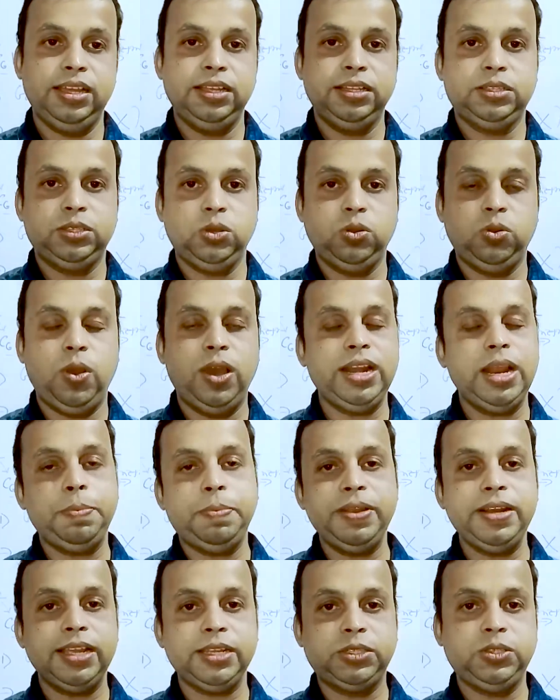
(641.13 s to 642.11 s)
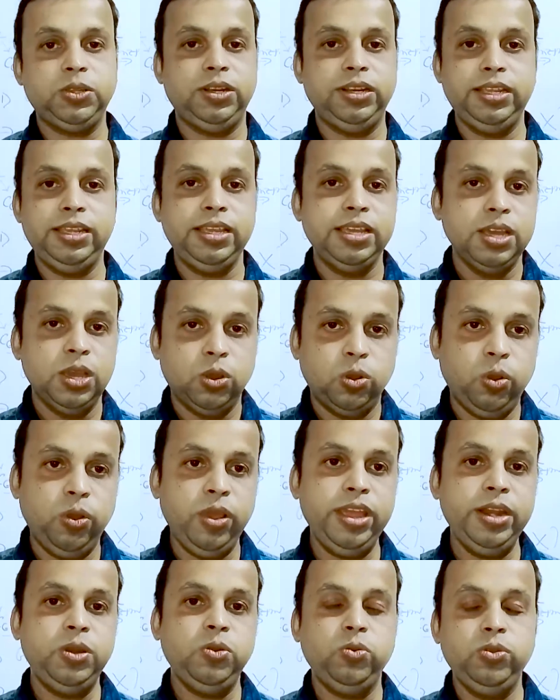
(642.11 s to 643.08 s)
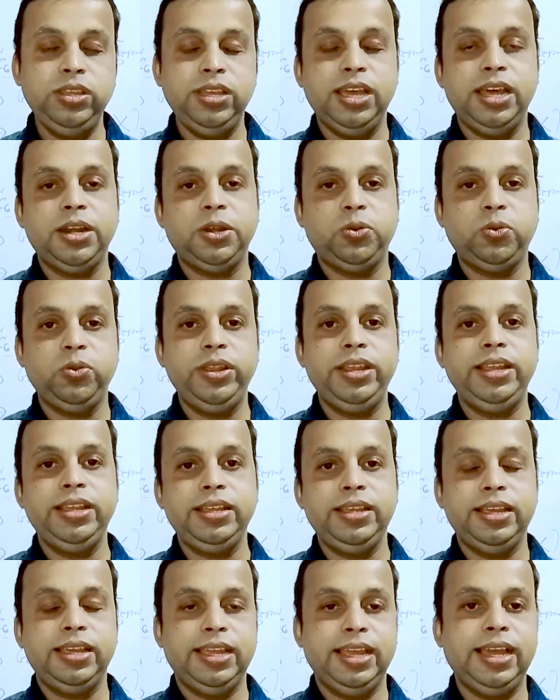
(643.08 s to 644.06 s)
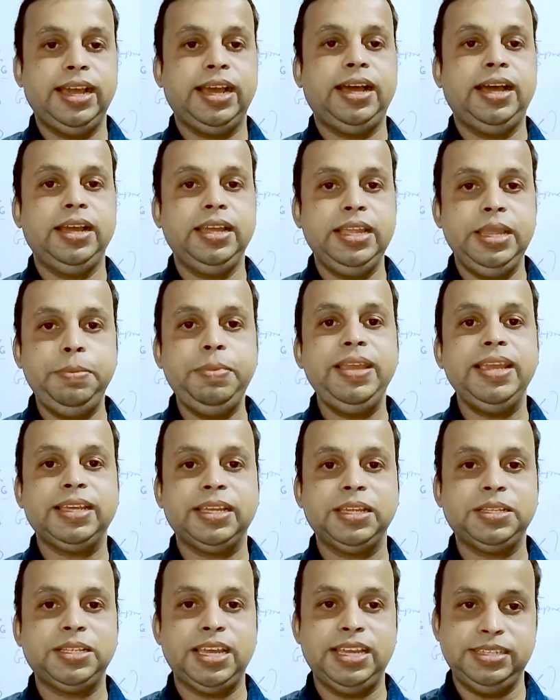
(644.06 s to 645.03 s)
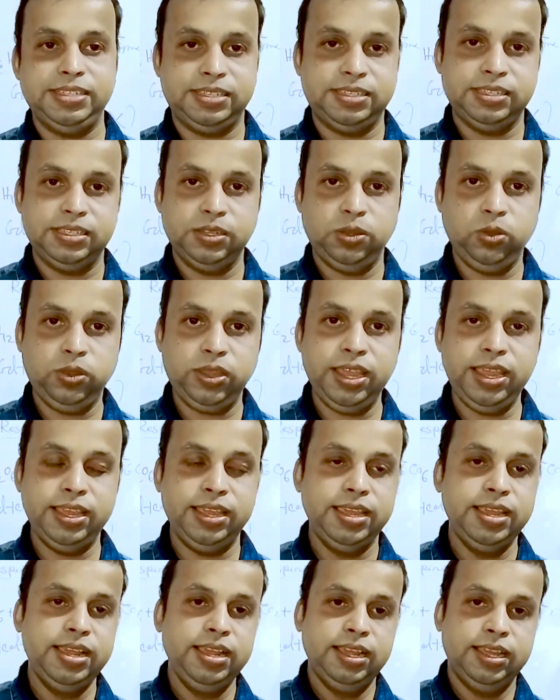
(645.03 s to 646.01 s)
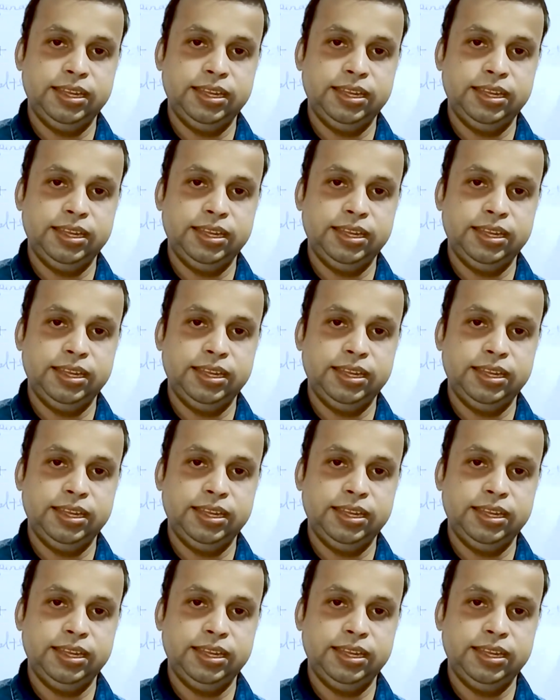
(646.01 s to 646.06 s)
So what happened actually when we are doing heavy exercise? Okay.